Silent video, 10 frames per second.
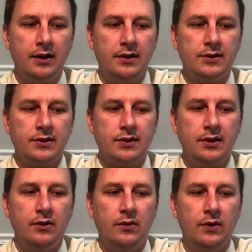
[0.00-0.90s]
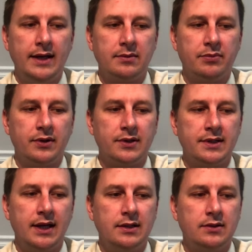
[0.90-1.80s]
So as a
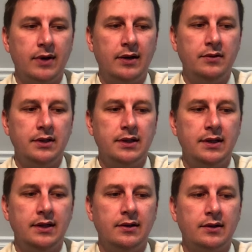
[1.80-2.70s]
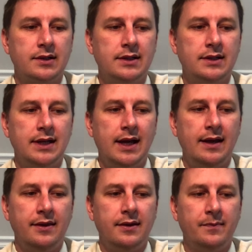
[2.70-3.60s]
percent rounded to the nearest
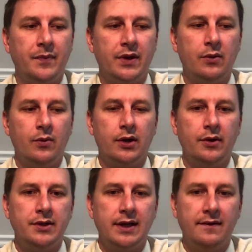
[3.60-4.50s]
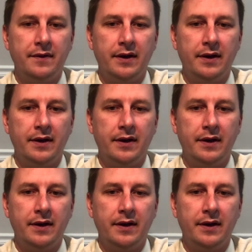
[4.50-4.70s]
10th, we're going to have,